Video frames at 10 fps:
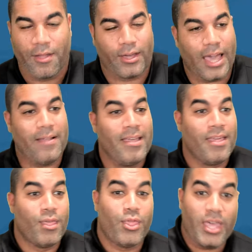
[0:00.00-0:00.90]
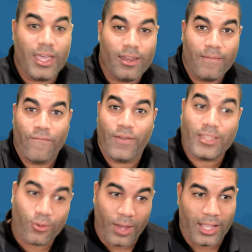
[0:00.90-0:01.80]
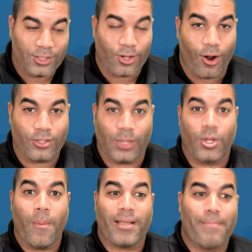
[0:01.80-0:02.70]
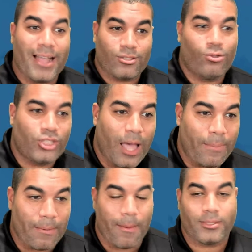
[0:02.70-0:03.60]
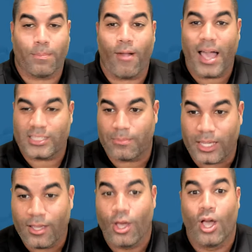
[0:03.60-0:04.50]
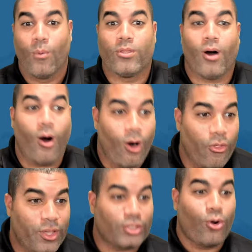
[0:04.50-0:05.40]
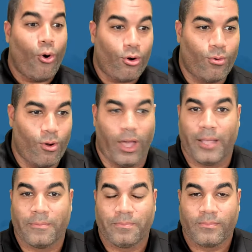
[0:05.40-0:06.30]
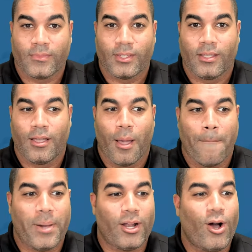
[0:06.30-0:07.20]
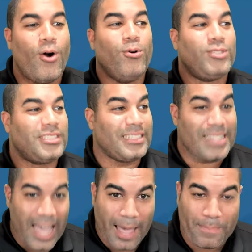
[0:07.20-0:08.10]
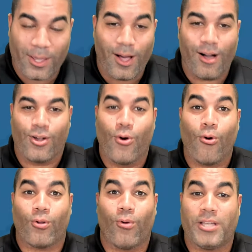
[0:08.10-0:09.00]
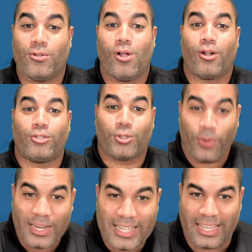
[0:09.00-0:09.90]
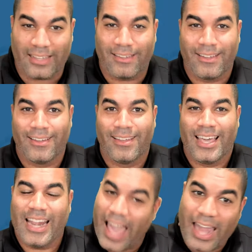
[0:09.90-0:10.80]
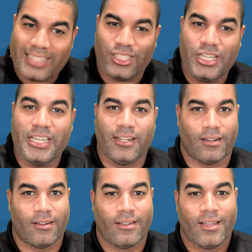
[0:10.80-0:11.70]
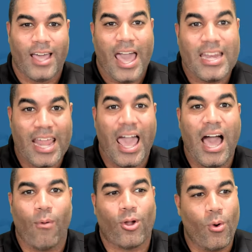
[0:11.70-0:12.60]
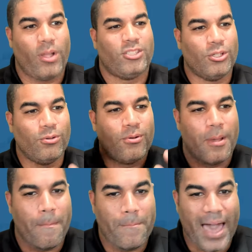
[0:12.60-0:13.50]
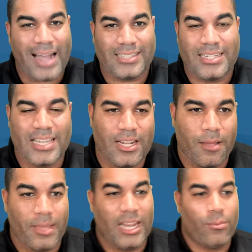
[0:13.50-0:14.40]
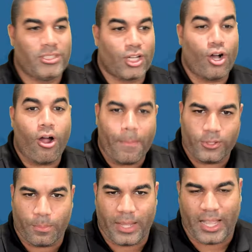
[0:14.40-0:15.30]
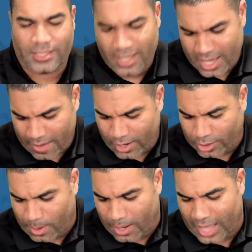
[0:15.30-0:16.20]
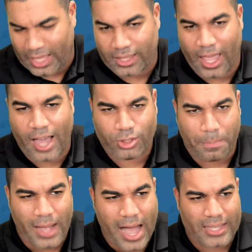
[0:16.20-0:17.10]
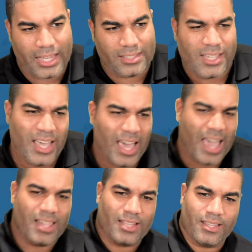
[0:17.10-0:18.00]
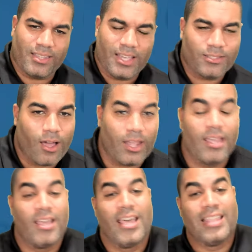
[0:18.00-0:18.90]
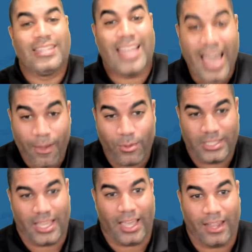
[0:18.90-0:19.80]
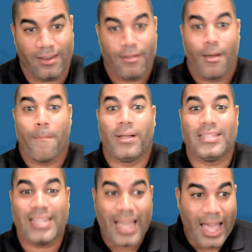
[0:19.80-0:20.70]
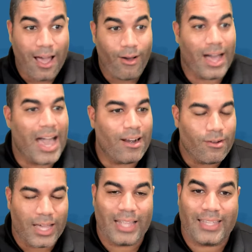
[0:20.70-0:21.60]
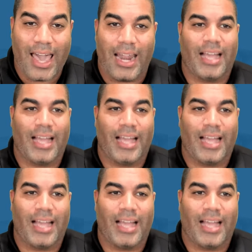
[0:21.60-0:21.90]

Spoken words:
Okay? Then fifth grade starts and we go back to school shopping. My mom surprises me with all this corduroy. But oh snap, y'all, corduroy is no longer trending. It had its year. And now we're going to back to denim, and it was the carpenter pants. You guys remember it had like the extra pockets and like the things on it. That was in. But now I don't got that.